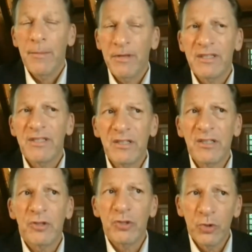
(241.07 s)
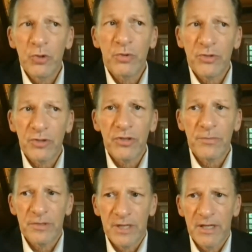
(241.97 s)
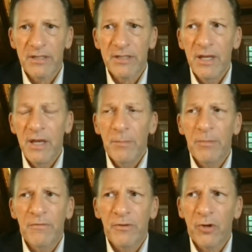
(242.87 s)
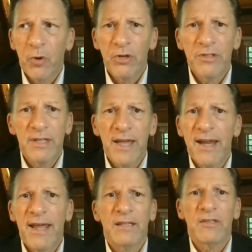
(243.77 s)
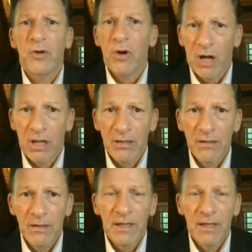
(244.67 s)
I mean, this is an unusual circumstance, but for the court to not act at all,